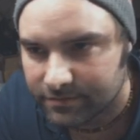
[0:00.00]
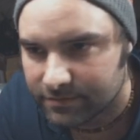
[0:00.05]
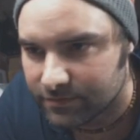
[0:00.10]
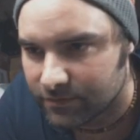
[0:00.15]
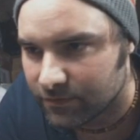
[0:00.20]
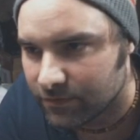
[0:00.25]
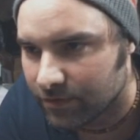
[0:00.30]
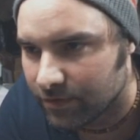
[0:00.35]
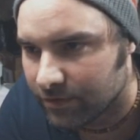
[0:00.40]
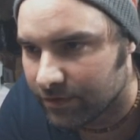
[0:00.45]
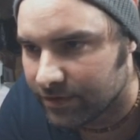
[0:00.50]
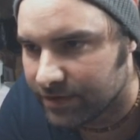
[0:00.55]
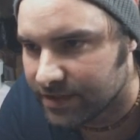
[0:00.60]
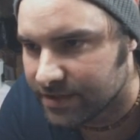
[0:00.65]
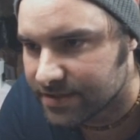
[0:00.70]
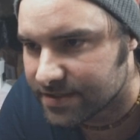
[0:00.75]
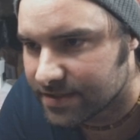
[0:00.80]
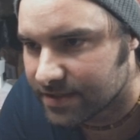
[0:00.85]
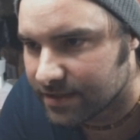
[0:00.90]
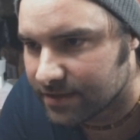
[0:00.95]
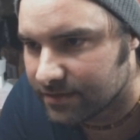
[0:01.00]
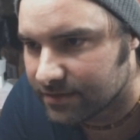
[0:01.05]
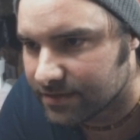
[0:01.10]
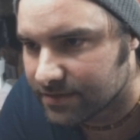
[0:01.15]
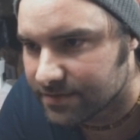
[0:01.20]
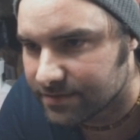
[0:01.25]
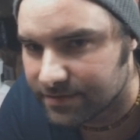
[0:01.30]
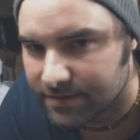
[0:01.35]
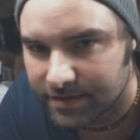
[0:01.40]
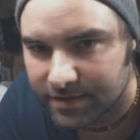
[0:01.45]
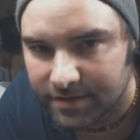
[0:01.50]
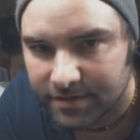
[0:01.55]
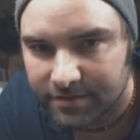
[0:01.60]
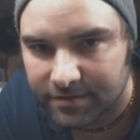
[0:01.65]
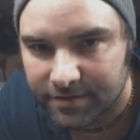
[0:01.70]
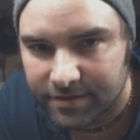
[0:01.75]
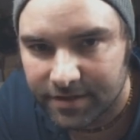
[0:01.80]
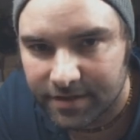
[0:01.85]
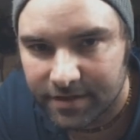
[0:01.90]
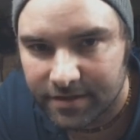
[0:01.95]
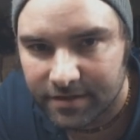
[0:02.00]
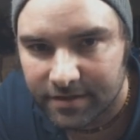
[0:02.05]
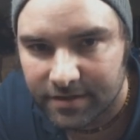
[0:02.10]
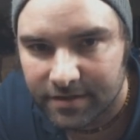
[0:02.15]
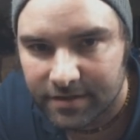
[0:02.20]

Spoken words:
roaring sound. It's pretty annoying.